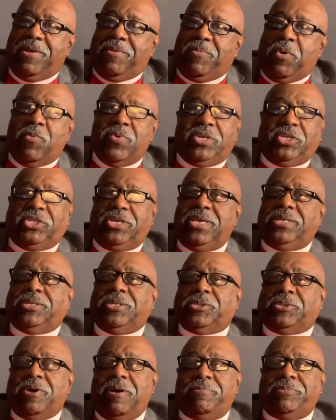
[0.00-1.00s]
But when
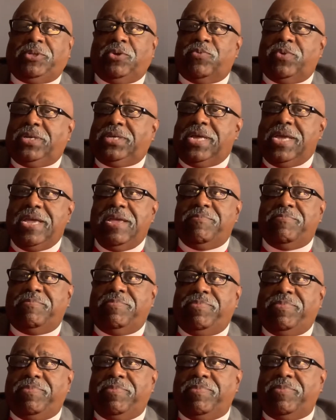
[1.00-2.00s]
Jesus comes to
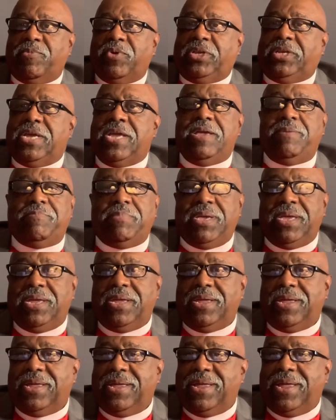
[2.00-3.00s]
redeem me,